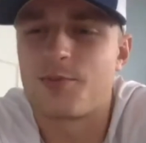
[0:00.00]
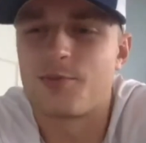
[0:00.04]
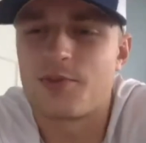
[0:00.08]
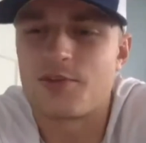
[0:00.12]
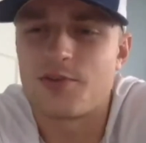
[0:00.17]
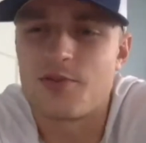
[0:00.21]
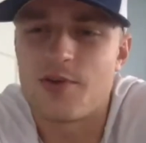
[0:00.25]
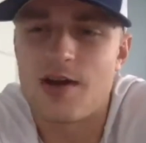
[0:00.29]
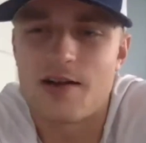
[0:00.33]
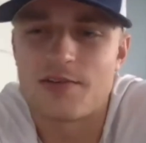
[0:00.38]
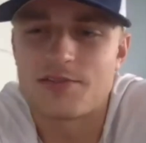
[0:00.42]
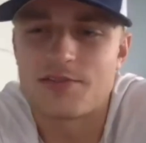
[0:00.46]

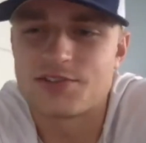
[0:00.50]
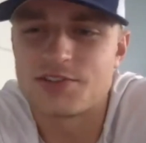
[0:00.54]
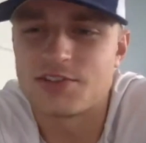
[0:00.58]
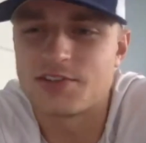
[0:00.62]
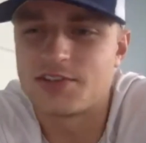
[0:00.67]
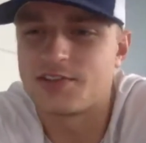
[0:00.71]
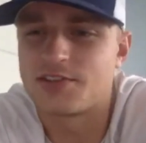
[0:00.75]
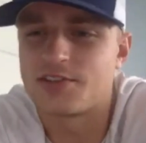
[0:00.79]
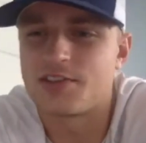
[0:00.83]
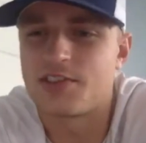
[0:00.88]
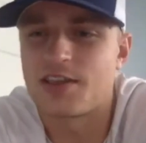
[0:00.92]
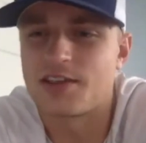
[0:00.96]
you
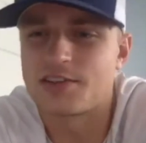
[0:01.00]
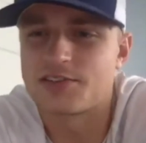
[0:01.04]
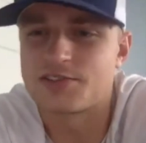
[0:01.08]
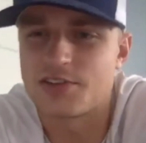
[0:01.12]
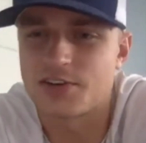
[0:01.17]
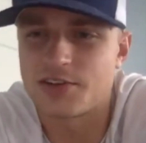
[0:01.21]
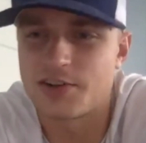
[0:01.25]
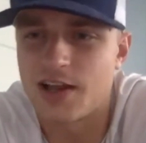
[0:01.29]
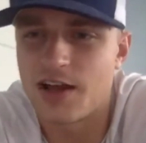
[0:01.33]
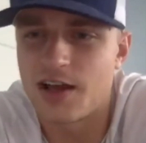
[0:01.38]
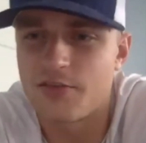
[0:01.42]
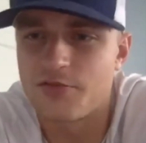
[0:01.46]
obviously, things
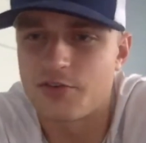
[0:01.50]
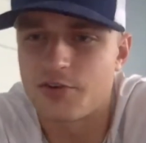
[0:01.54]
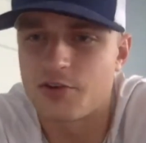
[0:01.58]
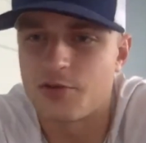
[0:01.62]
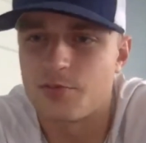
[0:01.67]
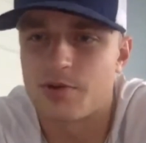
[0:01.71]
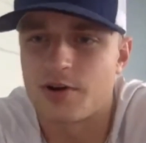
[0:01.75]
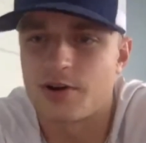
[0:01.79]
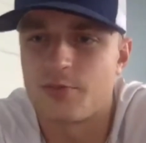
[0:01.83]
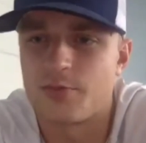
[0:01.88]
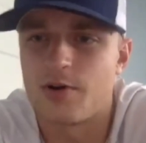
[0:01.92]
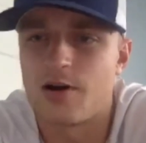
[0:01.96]
turned out for you
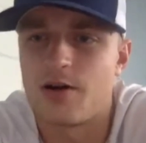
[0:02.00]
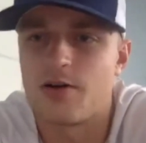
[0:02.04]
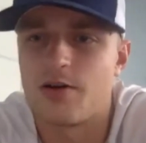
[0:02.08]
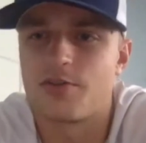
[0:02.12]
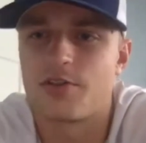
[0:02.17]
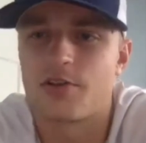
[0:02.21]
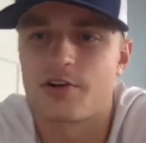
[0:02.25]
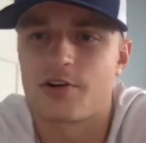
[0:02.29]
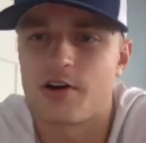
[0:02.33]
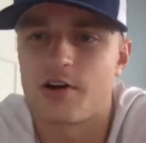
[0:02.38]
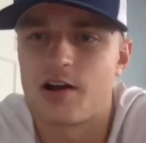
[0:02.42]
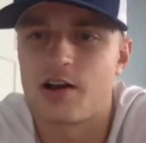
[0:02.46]
pretty well with
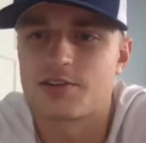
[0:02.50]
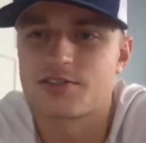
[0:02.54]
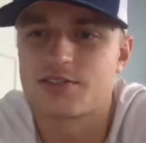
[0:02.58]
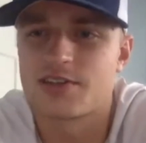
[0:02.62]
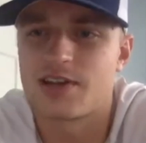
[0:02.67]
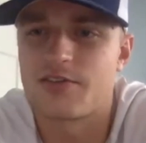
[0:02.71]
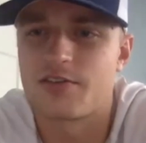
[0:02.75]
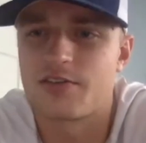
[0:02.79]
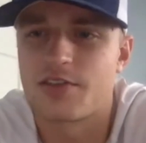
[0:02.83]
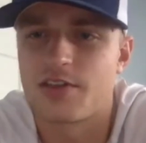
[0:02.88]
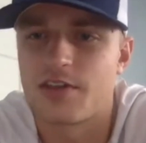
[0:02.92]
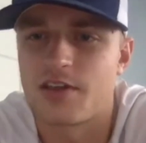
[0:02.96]
lacrosse and
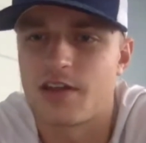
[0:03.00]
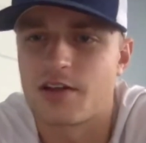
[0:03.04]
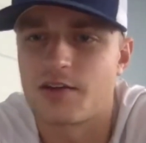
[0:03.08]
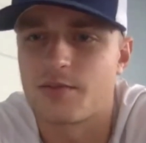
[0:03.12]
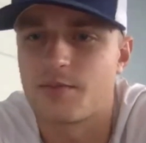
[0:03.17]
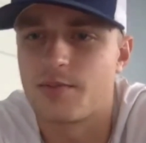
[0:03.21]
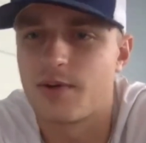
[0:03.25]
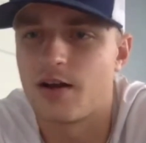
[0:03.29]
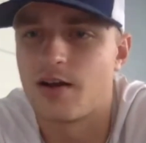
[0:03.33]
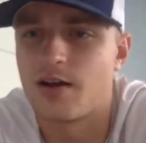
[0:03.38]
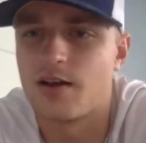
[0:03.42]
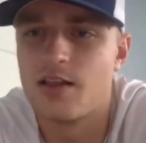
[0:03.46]
everything,
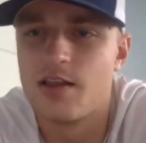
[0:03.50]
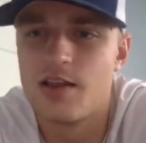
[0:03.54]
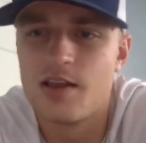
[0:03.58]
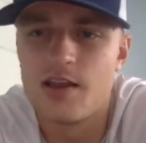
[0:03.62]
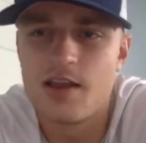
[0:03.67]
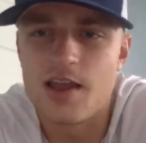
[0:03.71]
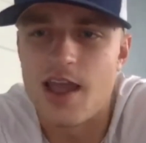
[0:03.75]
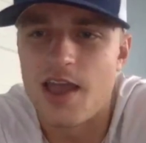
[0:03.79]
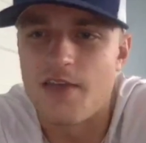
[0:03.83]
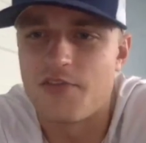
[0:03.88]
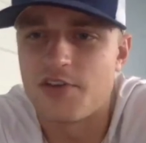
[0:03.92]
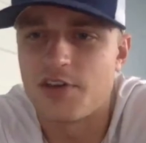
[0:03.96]
but
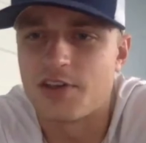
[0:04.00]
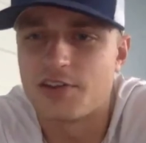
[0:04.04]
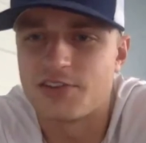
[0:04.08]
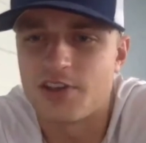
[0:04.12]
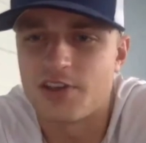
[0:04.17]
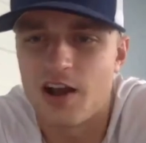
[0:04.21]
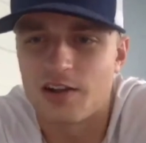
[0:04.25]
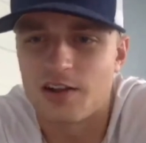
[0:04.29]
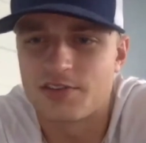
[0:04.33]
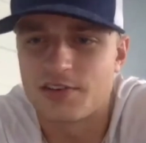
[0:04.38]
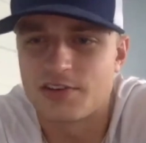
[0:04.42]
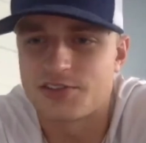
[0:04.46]
if you could
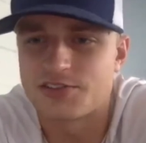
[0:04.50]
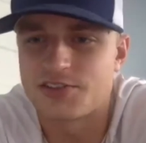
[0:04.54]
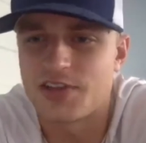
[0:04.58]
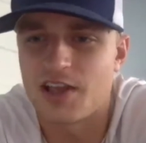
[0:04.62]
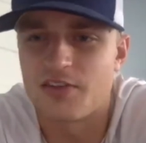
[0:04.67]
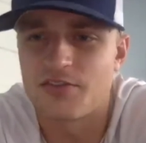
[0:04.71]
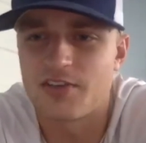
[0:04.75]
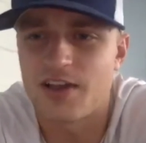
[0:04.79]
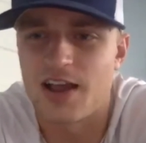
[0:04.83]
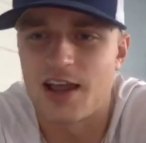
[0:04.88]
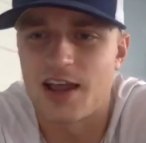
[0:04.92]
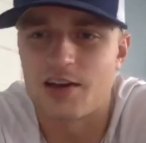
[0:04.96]
talk to
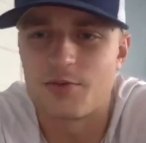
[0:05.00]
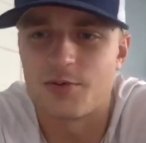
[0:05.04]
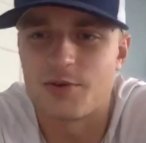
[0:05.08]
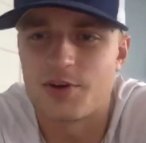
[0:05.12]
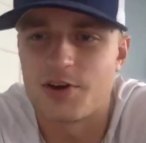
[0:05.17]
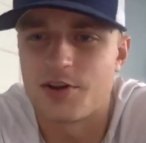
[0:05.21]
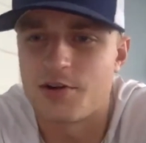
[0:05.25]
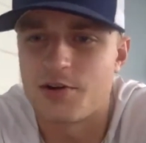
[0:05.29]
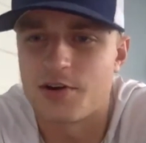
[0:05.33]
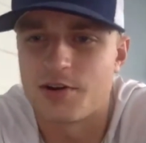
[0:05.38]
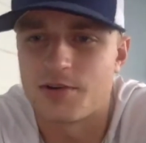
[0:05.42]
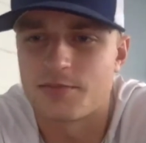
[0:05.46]
yourself kind of when
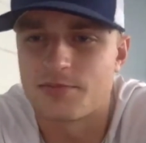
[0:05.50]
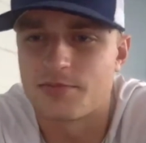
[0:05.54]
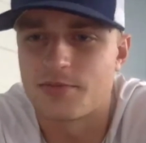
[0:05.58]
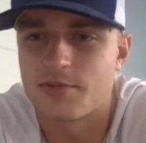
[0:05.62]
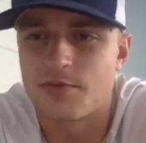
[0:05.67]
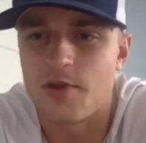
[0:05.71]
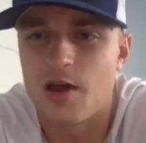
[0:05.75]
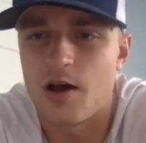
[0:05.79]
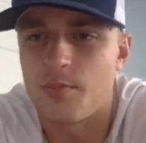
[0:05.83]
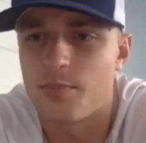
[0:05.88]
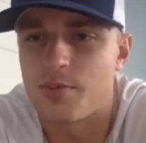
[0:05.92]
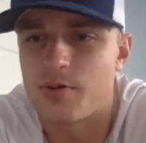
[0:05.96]
you were
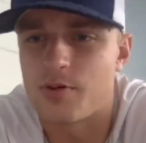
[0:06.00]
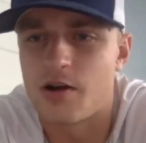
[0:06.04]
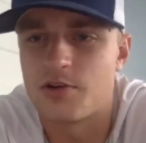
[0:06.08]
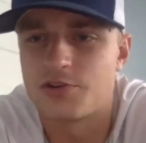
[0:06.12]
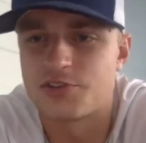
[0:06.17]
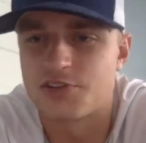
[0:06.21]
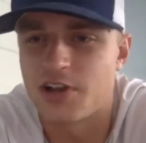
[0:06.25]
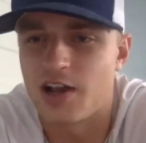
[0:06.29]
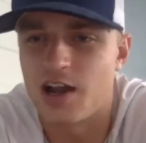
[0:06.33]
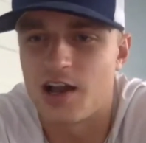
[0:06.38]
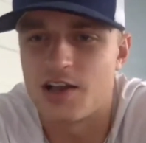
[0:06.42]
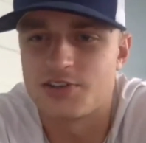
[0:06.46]

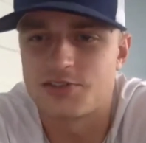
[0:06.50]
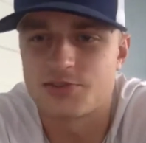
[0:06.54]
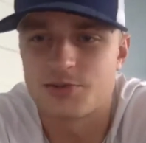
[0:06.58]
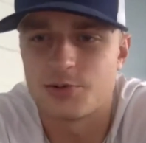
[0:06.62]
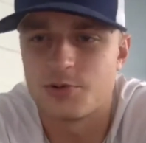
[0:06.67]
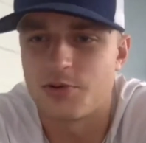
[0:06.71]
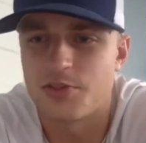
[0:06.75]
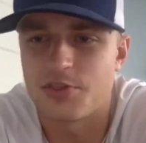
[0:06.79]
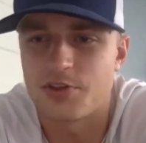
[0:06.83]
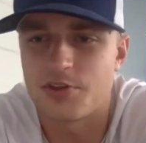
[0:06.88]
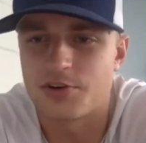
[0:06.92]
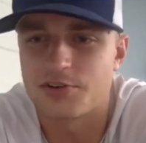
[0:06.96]
approaching high
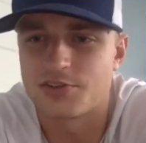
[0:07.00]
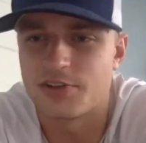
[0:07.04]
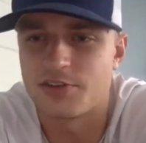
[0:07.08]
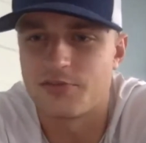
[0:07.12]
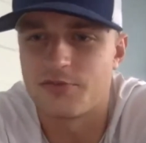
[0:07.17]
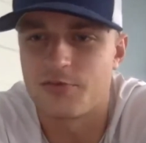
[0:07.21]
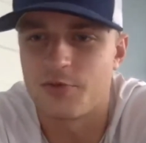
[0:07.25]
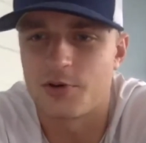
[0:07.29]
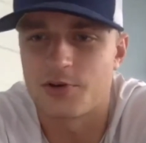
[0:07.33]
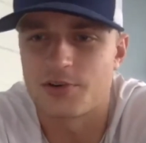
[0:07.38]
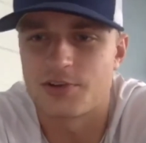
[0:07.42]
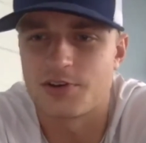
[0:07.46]
school, 13,
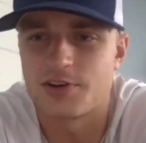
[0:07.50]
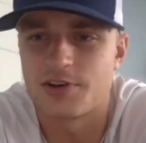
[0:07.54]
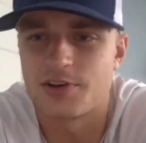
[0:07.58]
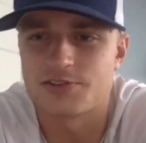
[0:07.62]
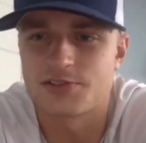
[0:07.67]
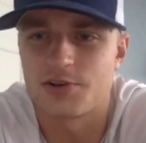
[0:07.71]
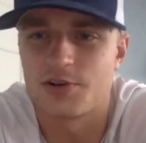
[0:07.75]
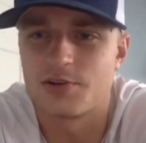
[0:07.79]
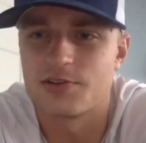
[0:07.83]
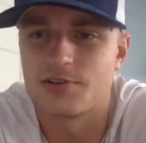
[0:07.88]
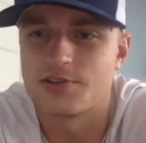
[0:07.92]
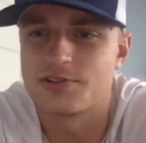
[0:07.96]
14 years
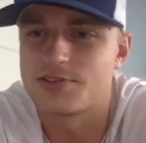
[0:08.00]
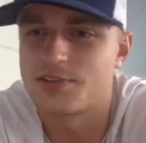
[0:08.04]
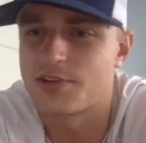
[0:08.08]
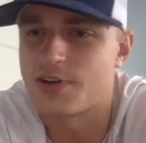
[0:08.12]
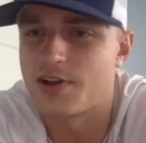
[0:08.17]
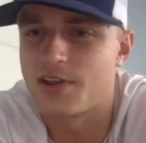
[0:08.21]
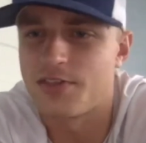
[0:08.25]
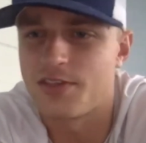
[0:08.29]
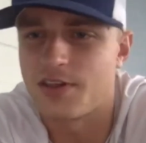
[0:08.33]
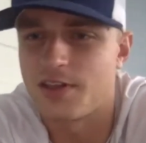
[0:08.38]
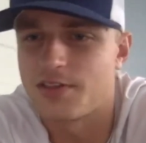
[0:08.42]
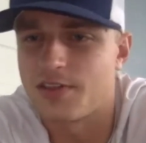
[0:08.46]
old, is there
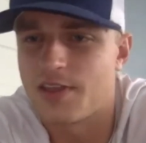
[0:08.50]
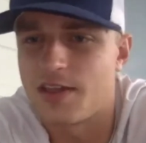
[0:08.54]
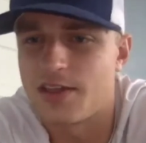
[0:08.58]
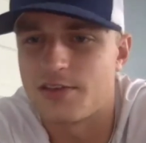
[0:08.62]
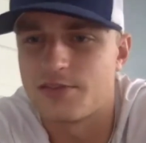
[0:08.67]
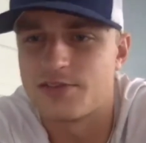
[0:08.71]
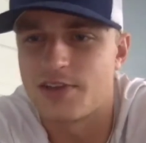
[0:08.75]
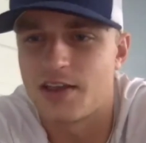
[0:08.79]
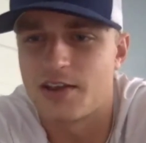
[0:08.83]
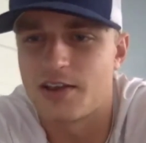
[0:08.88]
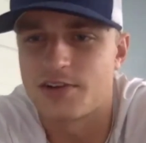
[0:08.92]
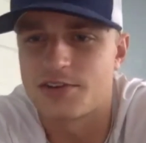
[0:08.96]
anything that
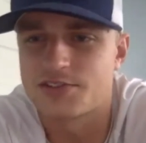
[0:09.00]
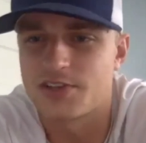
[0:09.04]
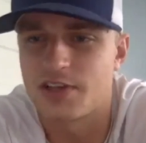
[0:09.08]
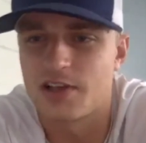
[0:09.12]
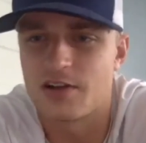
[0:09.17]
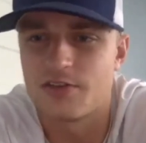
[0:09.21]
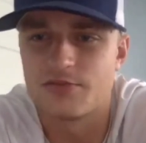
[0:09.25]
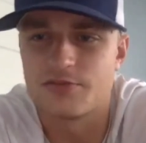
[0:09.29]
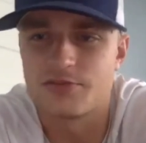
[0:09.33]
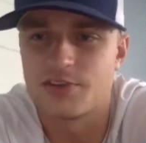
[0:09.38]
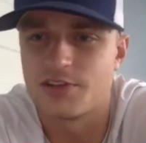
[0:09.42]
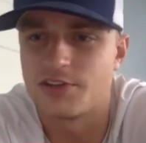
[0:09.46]
you tell
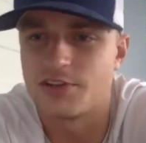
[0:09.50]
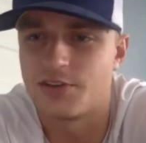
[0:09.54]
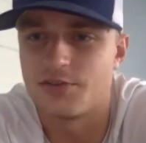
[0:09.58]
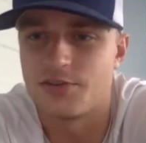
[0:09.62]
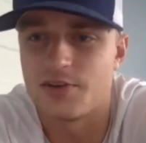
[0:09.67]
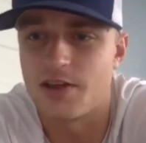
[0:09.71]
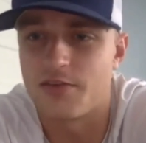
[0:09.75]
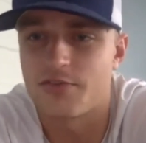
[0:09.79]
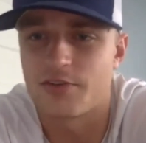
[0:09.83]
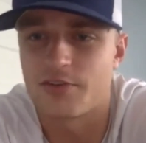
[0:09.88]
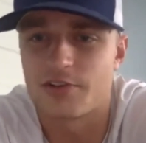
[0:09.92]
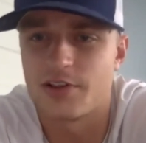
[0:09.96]
yourself to do
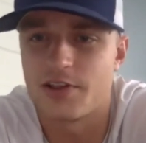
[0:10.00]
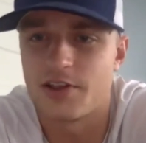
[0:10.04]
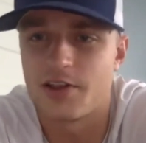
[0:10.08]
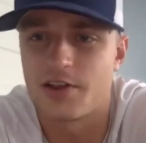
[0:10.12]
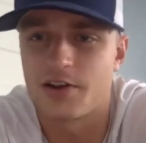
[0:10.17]
differently,